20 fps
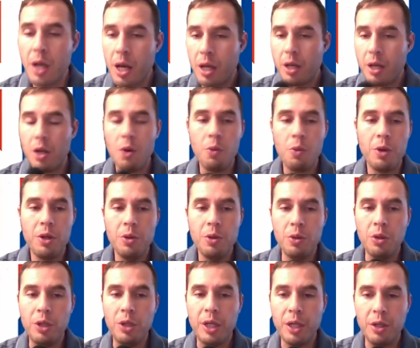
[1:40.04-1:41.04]
When you
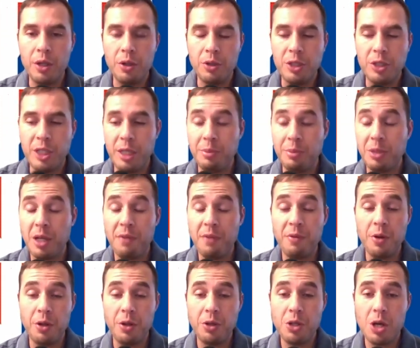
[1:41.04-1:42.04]
look at your team's
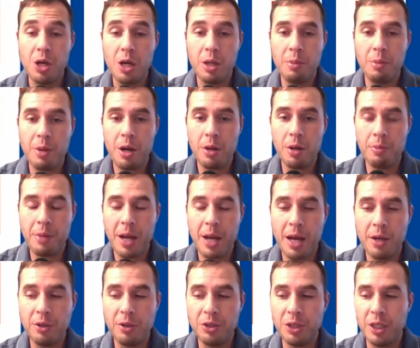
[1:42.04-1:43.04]
effort and you talk about
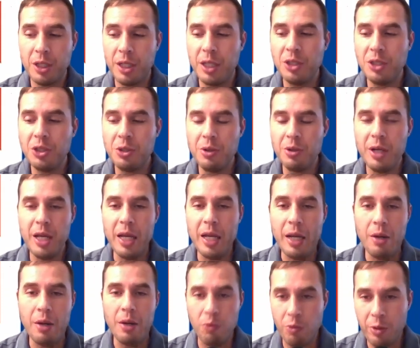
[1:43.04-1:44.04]
Patterson, is there
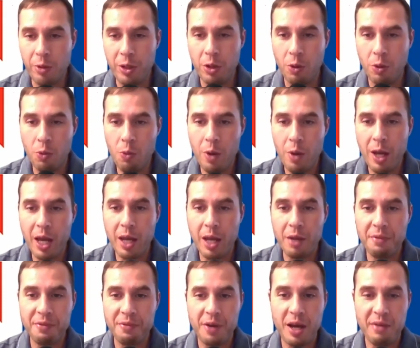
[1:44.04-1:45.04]
any real way
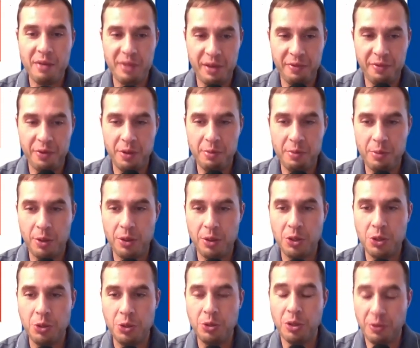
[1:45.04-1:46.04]
in 5A football
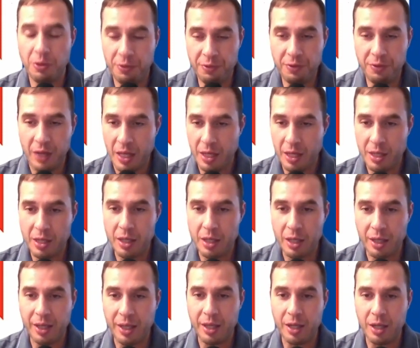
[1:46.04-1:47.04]
to defend
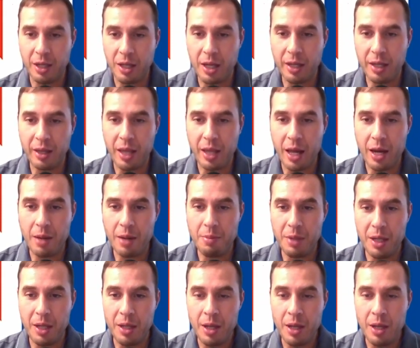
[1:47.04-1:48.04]
a kid like that? I
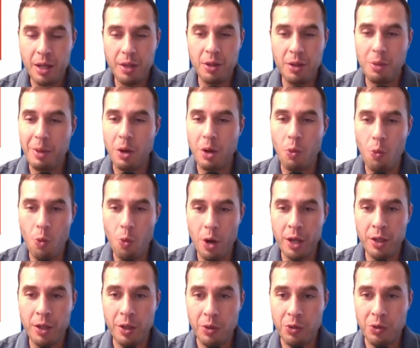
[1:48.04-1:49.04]
mean, no matter
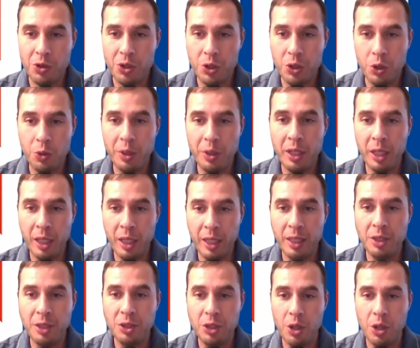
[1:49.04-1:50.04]
what you do,
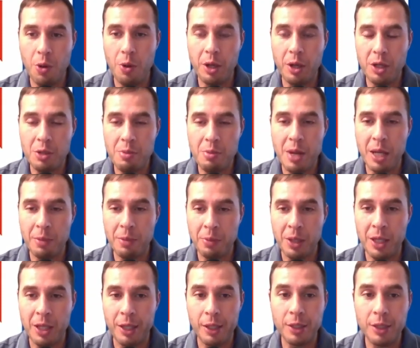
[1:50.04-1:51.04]
he's going to make
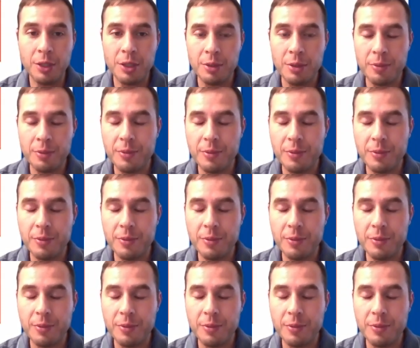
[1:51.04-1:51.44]
plays.